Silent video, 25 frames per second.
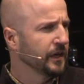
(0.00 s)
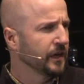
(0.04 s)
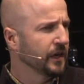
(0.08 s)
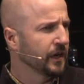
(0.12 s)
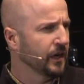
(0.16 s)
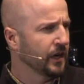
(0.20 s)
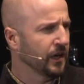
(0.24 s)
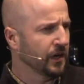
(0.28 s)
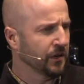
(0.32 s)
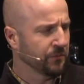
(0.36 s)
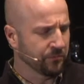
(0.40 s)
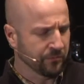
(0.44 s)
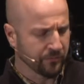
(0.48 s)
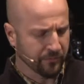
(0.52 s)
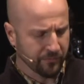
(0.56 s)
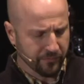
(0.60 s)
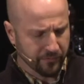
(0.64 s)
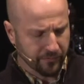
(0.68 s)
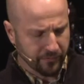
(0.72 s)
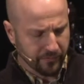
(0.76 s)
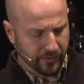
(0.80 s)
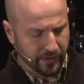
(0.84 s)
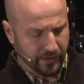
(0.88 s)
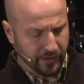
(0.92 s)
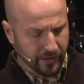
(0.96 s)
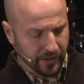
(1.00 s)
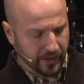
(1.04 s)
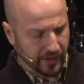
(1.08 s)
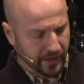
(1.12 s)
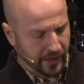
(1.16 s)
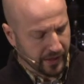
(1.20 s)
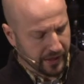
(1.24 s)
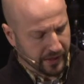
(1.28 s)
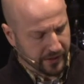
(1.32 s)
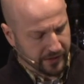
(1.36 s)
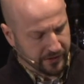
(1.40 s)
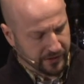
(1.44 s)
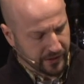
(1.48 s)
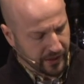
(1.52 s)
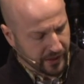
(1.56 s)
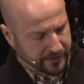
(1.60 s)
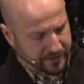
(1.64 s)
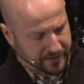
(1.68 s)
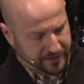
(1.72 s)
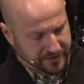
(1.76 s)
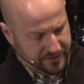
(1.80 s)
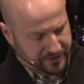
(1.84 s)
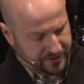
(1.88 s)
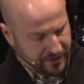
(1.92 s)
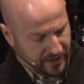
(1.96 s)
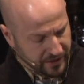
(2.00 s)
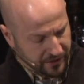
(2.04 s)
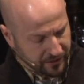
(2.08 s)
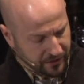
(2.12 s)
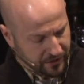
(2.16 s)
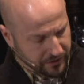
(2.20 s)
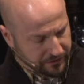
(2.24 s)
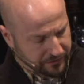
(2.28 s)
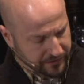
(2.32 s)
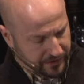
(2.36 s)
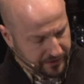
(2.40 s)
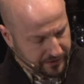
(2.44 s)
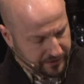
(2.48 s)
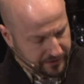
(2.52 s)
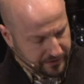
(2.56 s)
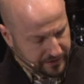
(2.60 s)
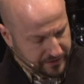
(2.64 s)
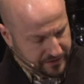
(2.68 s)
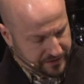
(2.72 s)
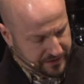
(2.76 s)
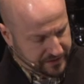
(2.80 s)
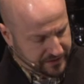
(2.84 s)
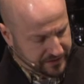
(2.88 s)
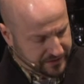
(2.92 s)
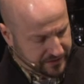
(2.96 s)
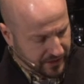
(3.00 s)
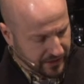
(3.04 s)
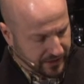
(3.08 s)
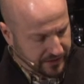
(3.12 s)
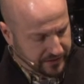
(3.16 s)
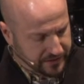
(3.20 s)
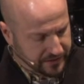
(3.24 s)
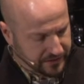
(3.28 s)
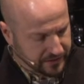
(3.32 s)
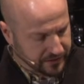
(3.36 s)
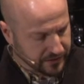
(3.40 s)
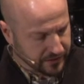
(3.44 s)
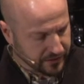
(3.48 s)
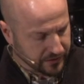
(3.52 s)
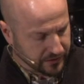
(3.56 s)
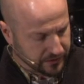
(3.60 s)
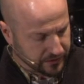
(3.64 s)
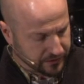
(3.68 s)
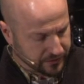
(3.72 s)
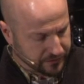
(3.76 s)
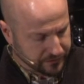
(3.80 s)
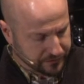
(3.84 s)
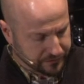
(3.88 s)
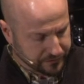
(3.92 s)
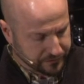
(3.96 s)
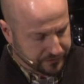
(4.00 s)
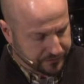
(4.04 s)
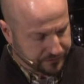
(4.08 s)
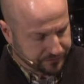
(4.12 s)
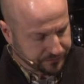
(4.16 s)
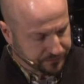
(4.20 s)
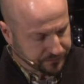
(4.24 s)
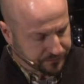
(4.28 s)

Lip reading: And at the center of it is this idea of